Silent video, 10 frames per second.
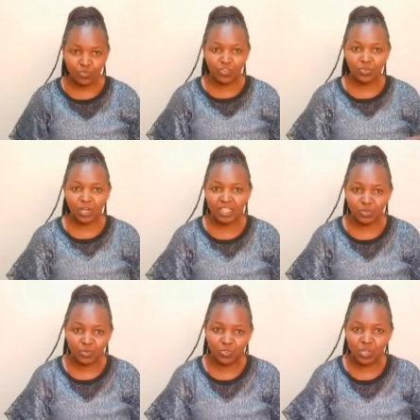viewers to
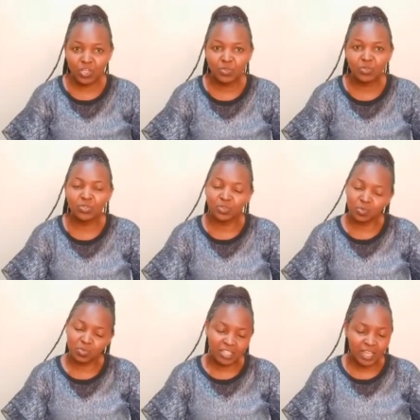join your YouTube
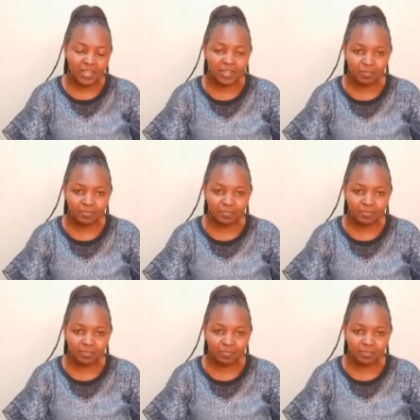channel?